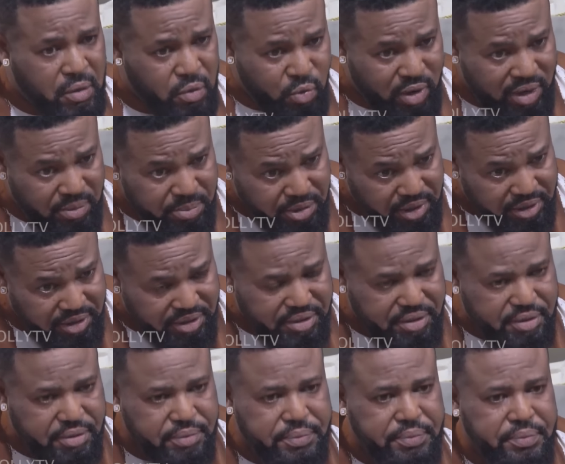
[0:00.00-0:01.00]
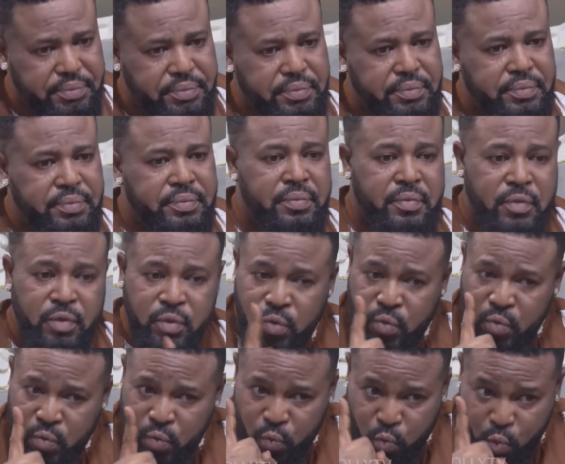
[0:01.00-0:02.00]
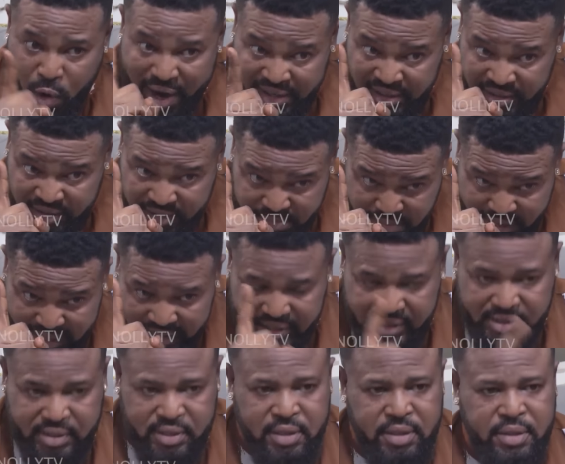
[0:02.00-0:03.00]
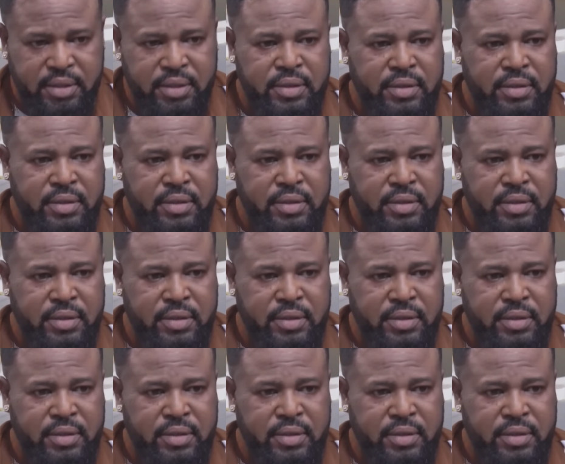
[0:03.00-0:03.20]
1 month. 1 month.